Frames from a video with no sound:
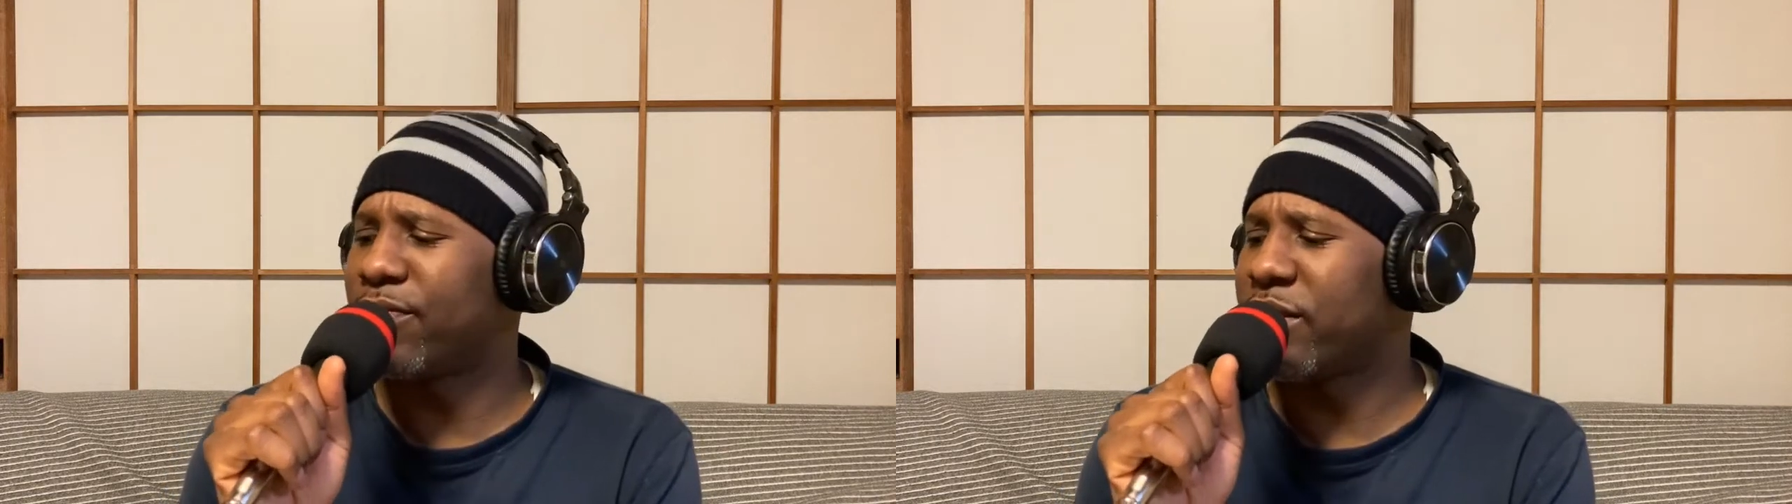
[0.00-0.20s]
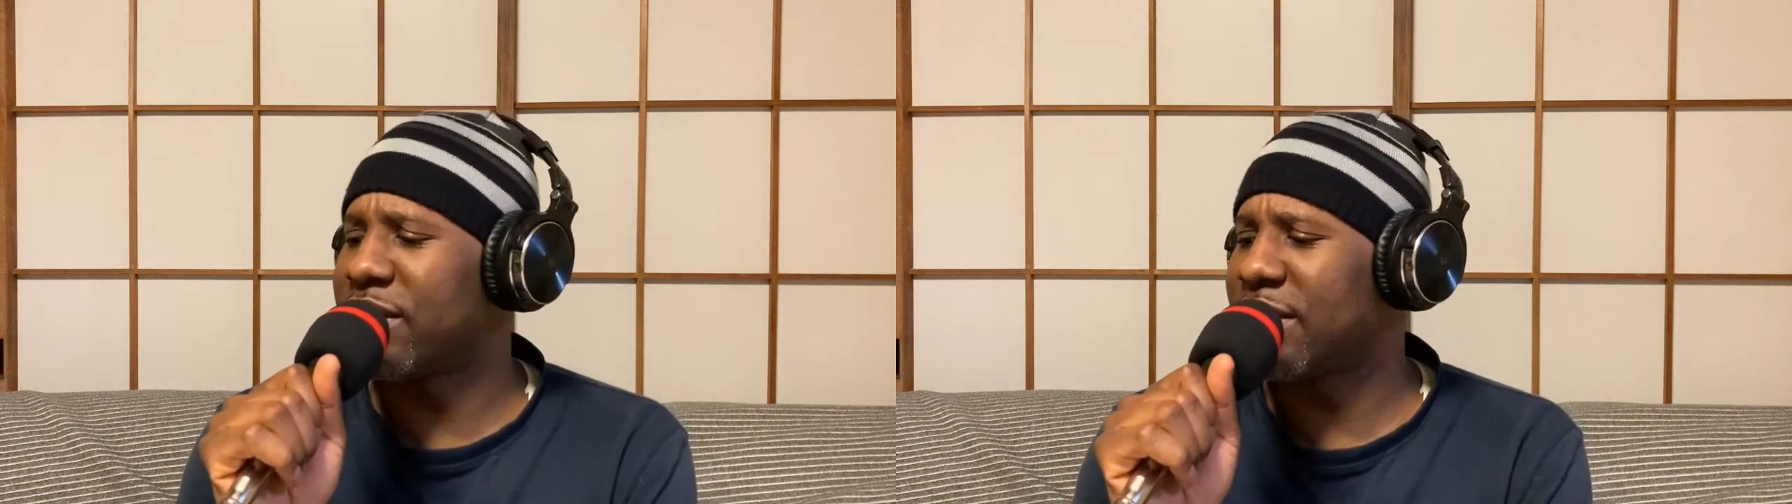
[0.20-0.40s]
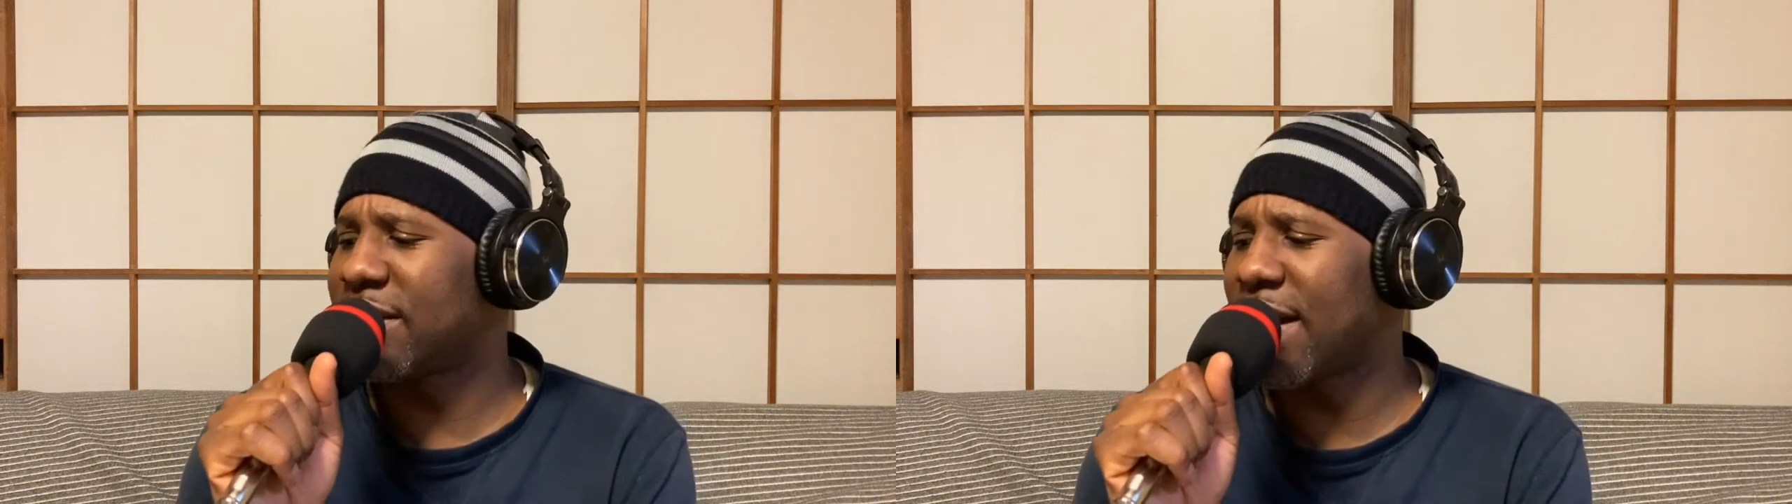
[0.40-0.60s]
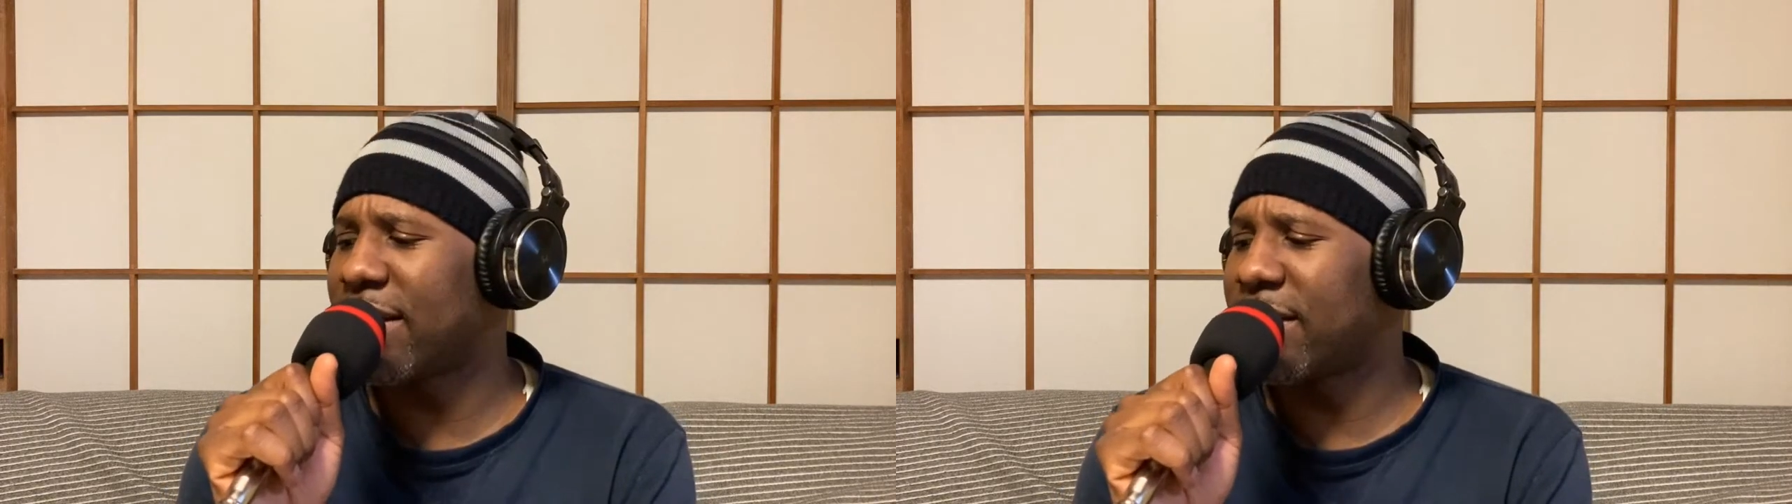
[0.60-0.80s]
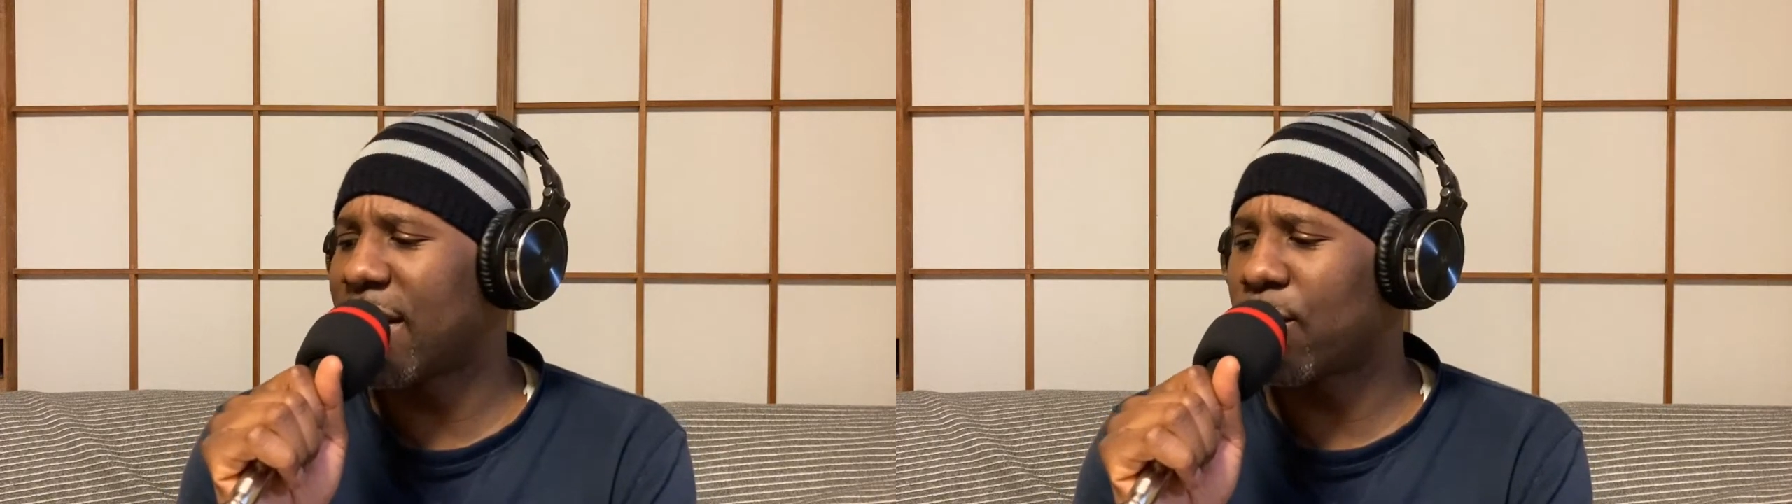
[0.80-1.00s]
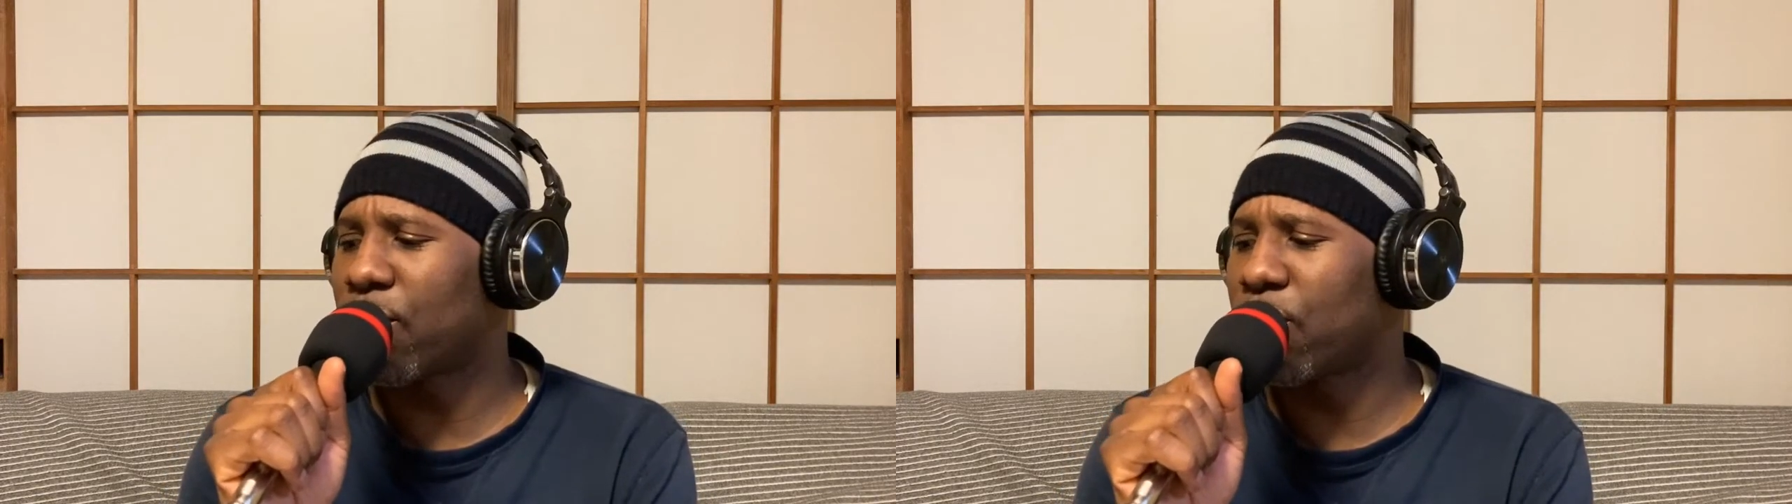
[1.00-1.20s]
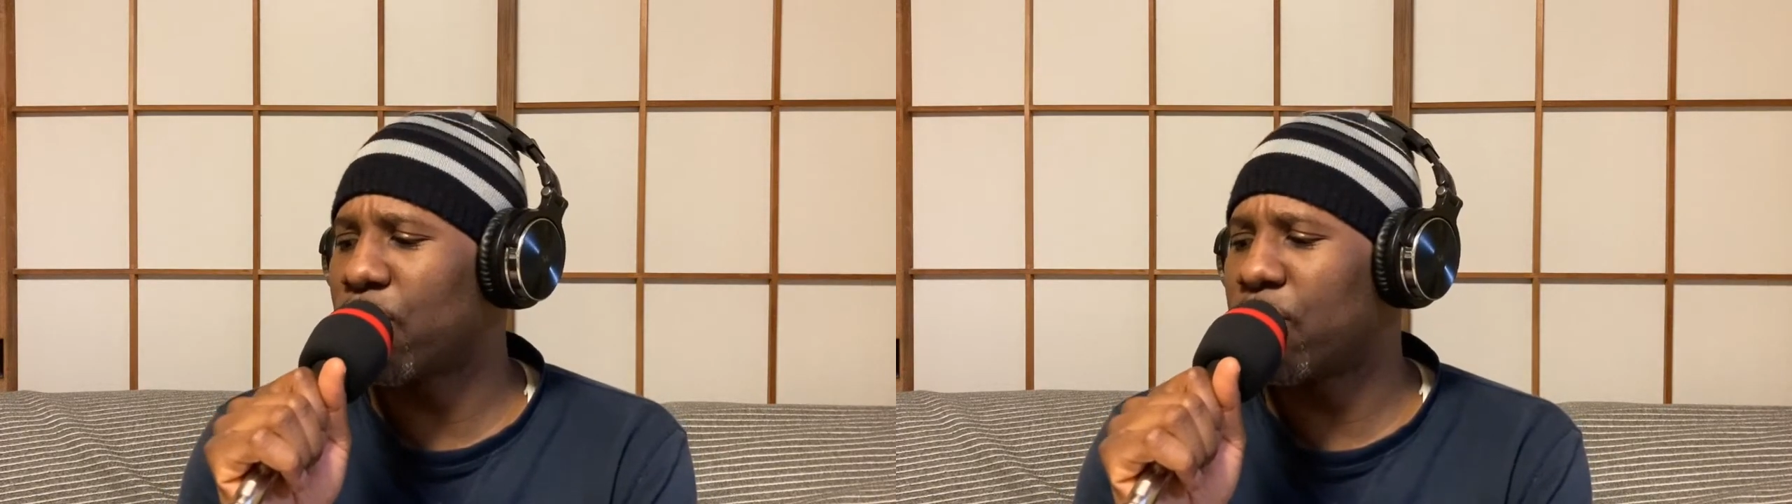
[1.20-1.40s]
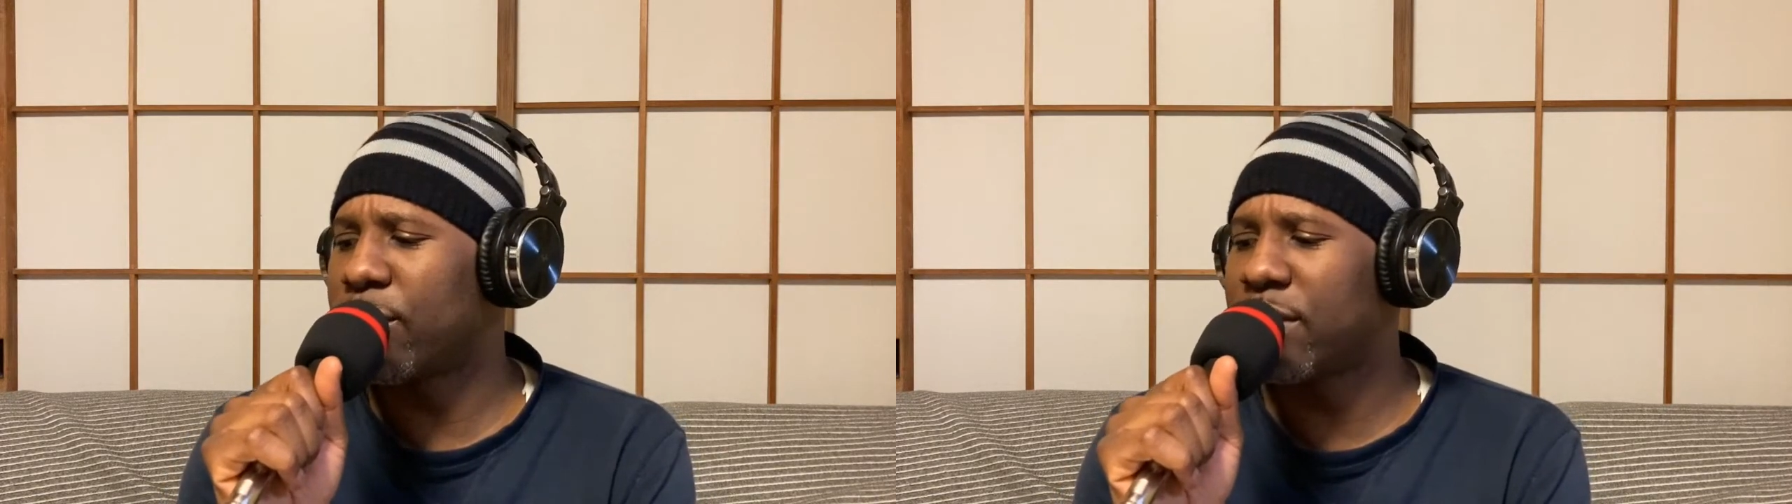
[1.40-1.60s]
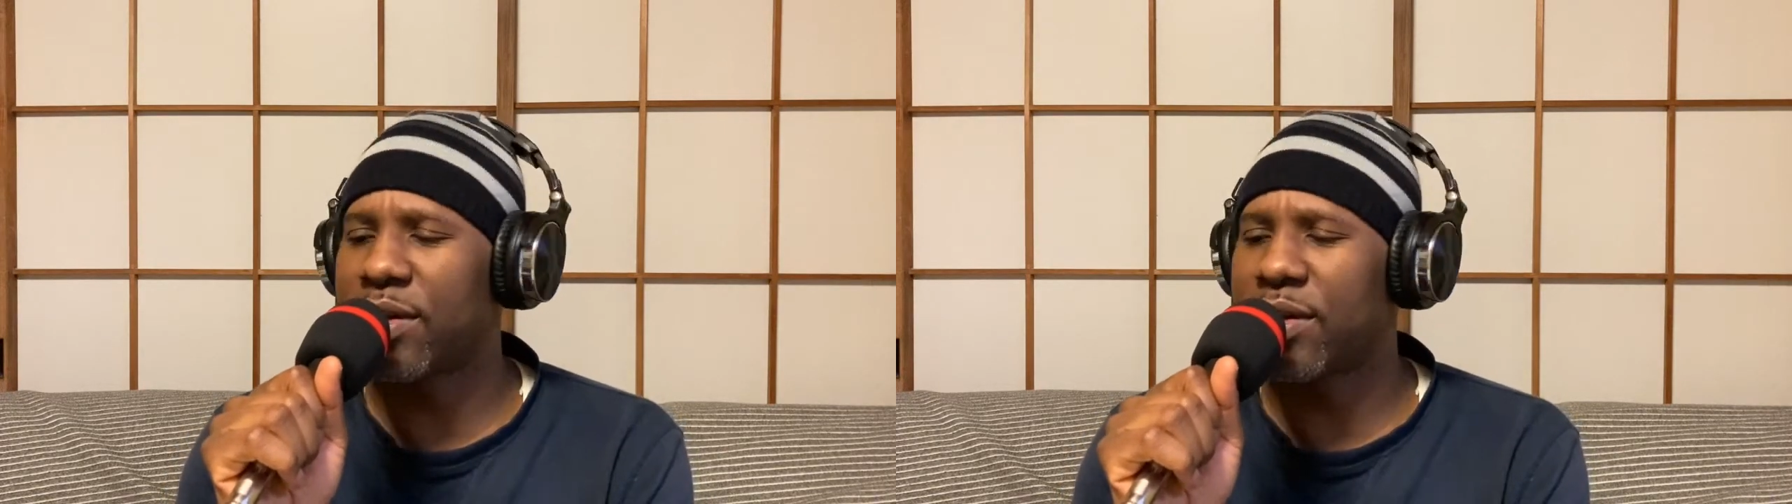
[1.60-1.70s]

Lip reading: sitting down in that room,